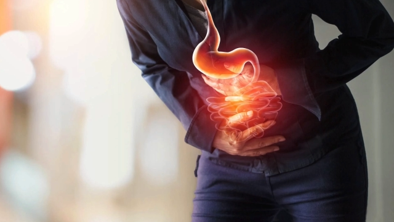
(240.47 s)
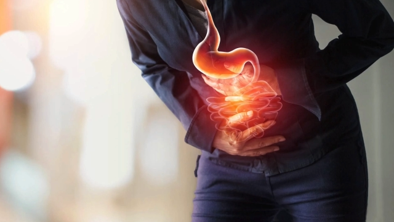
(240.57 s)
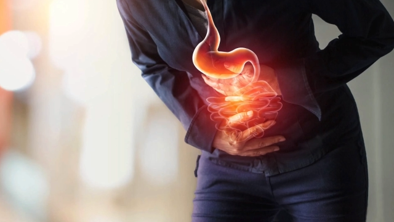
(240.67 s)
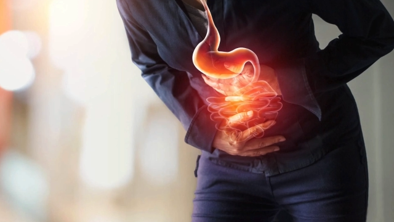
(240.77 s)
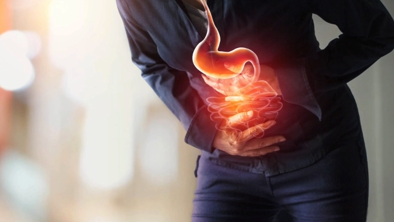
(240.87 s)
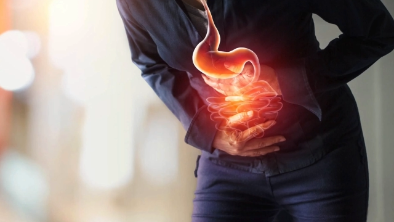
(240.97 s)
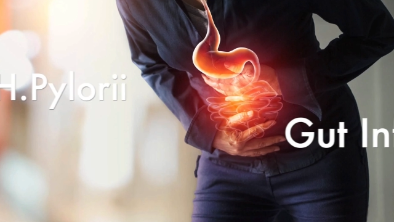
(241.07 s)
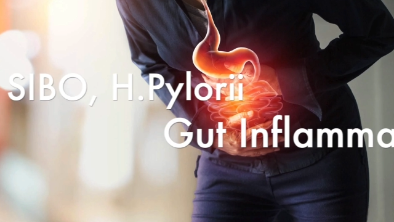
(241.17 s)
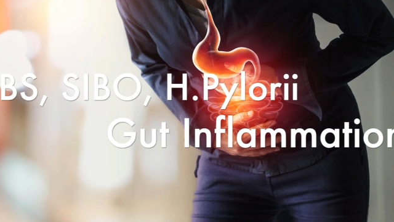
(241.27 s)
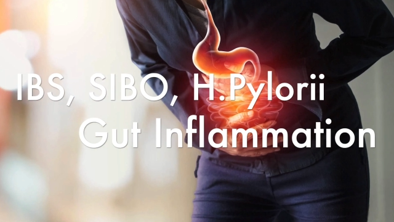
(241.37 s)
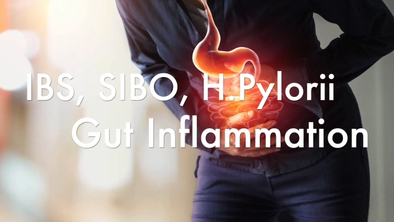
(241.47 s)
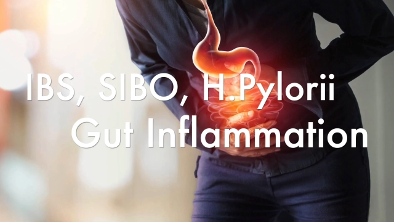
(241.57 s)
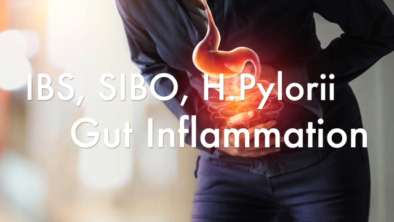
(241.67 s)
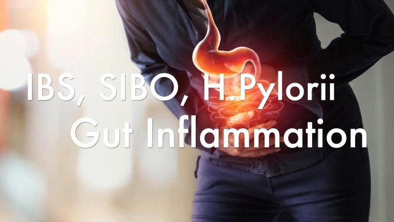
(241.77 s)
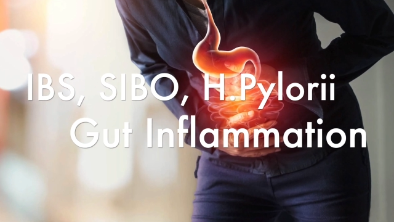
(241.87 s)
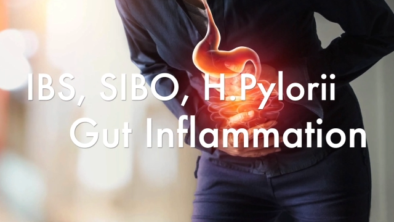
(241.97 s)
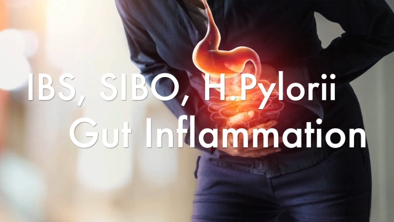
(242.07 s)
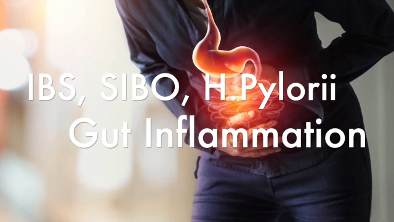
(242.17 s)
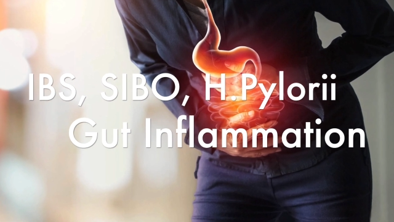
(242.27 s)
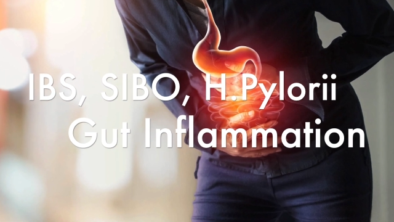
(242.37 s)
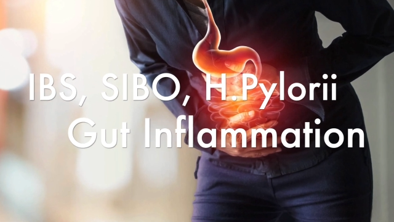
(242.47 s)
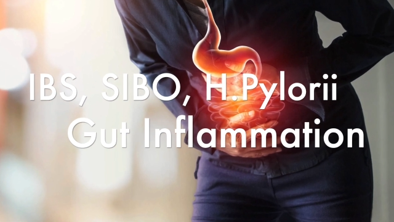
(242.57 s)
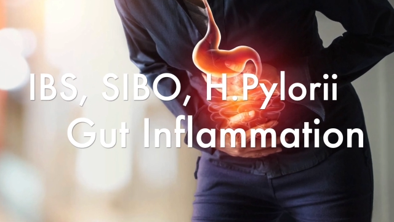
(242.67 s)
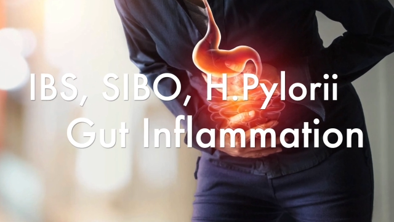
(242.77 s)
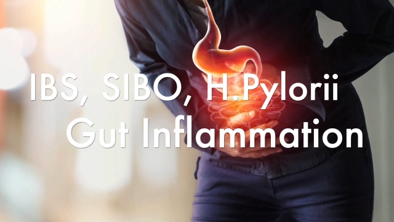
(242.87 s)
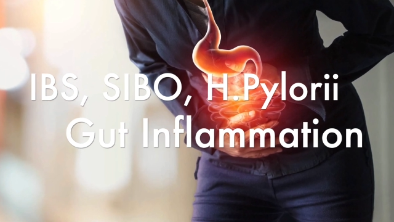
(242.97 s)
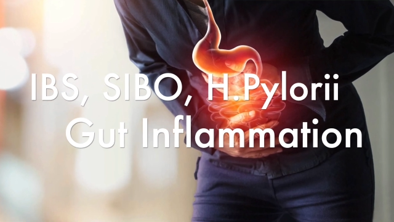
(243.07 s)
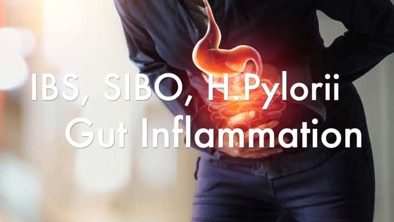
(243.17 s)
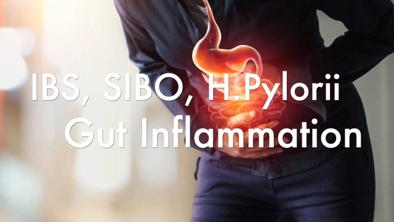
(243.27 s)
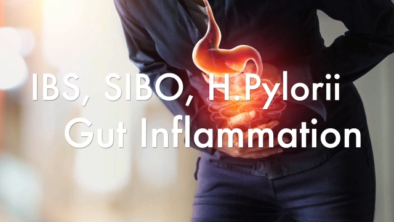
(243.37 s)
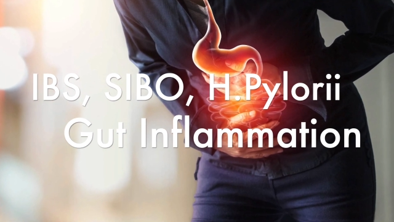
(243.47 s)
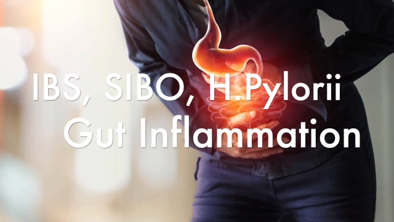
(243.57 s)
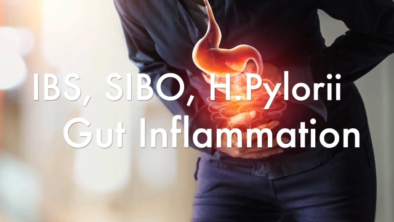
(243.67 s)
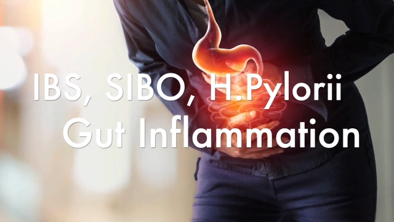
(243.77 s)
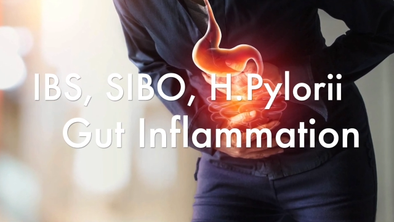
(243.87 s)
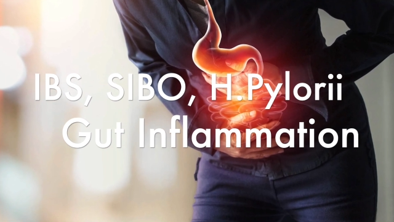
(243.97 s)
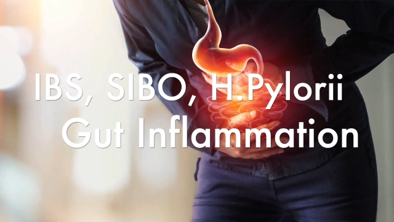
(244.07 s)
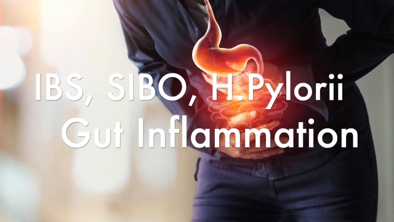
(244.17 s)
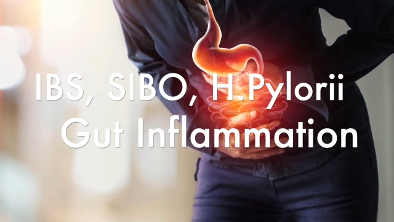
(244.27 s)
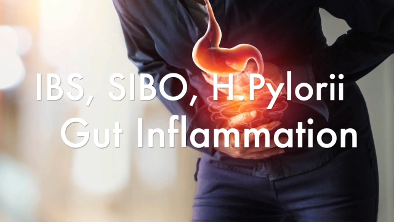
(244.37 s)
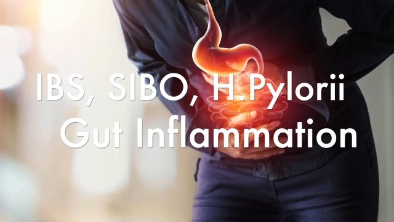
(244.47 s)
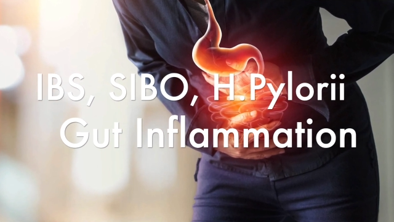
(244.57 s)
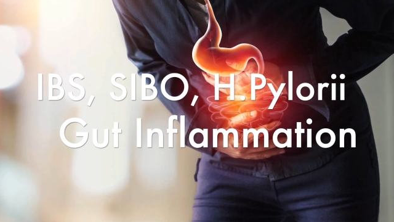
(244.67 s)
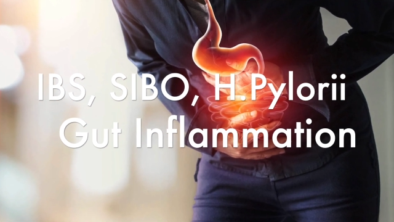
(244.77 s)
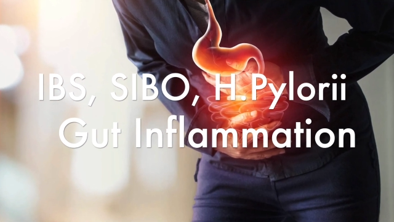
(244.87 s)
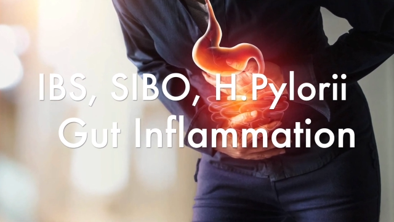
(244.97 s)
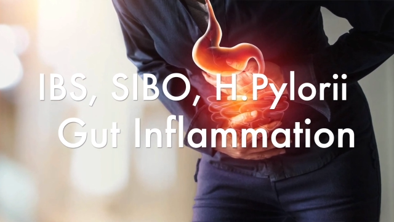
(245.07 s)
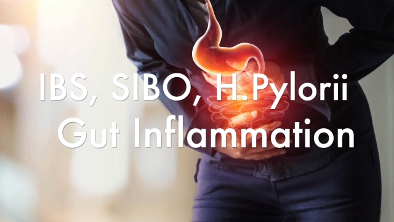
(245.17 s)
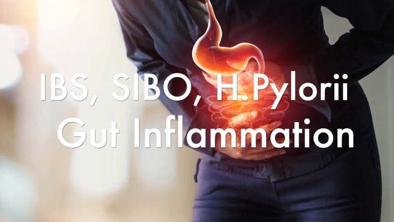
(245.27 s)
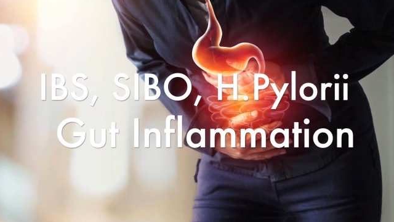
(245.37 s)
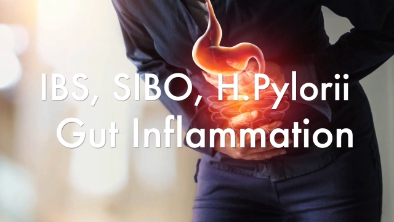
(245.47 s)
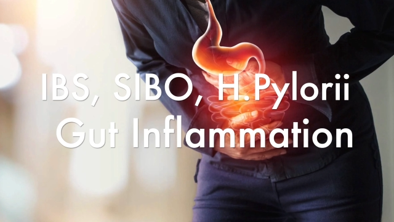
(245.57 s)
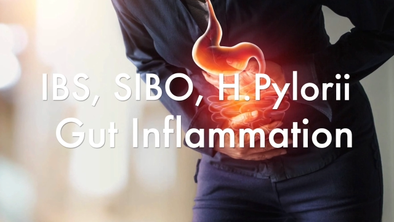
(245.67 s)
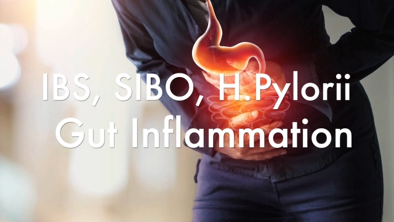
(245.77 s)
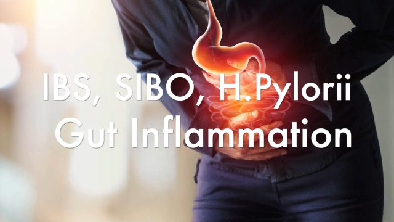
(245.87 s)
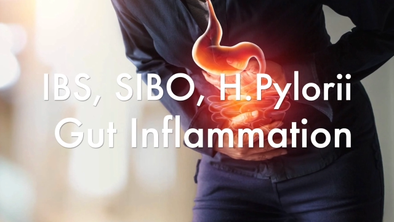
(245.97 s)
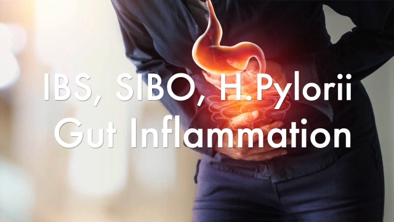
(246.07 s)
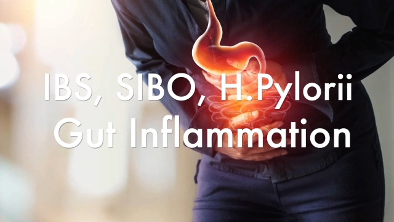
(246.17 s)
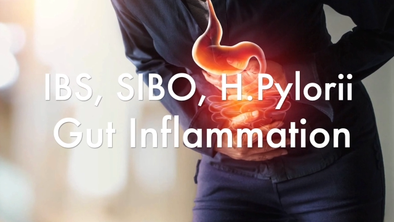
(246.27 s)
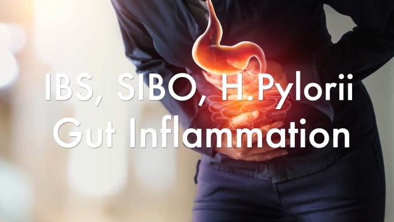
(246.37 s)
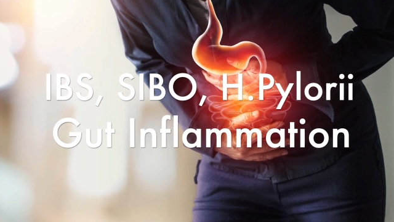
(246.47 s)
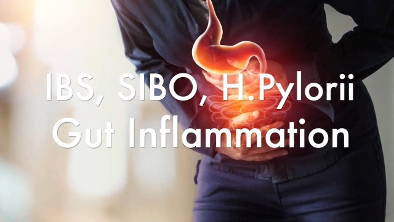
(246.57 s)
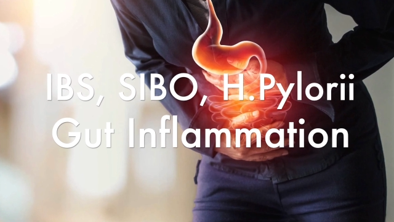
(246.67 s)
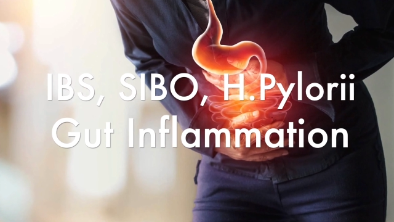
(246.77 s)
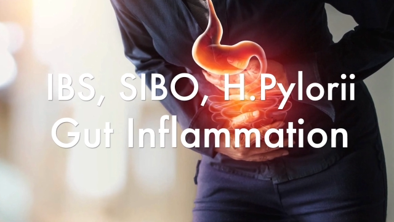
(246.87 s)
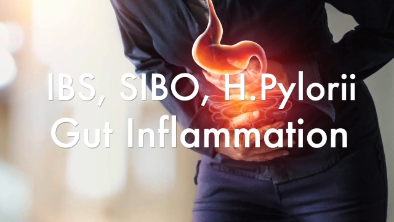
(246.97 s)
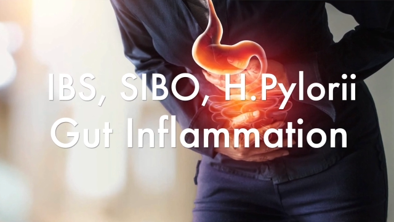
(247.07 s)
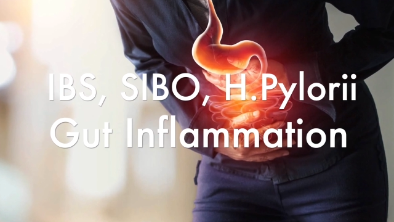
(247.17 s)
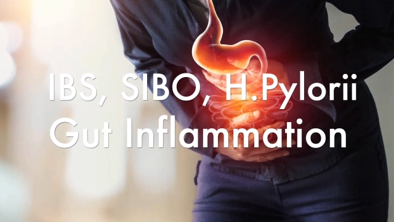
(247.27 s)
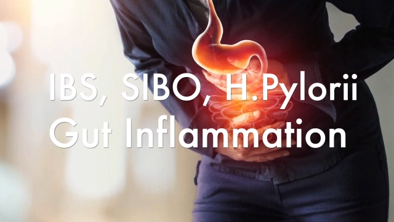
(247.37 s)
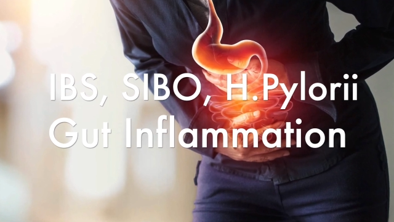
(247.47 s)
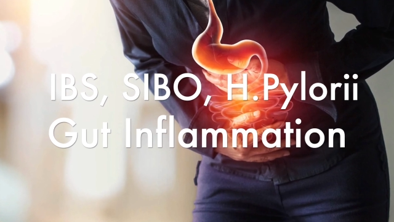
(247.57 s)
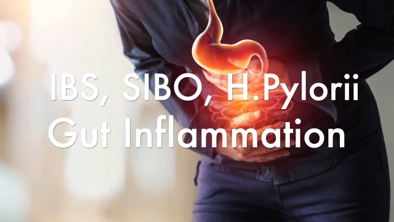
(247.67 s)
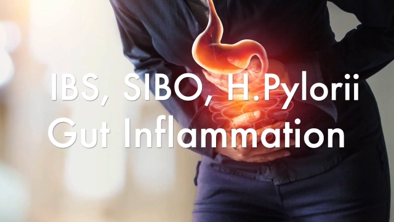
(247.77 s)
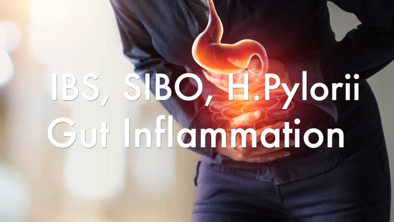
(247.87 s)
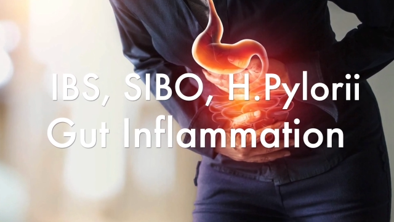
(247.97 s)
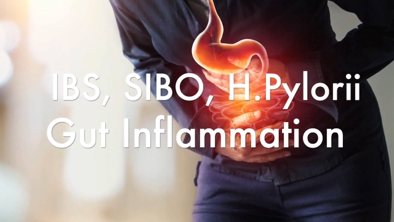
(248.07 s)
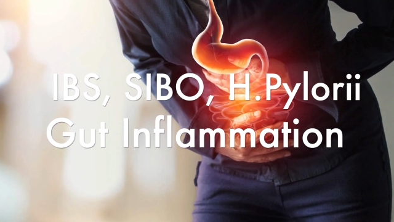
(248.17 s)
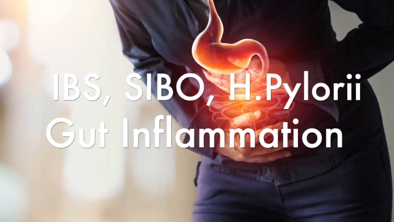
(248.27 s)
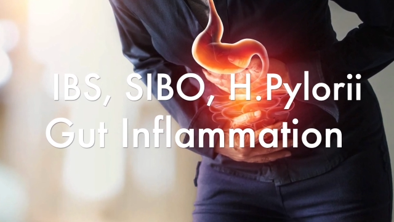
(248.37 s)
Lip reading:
(no speaker visible)